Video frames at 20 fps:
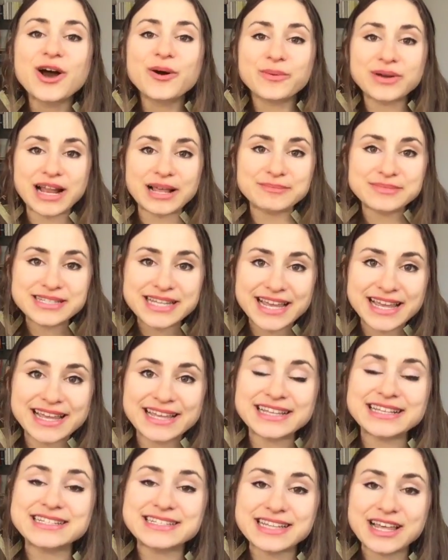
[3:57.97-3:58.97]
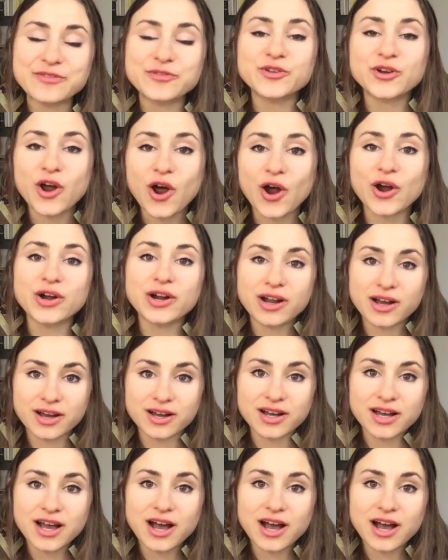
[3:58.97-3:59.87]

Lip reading: What I'm saying is that there are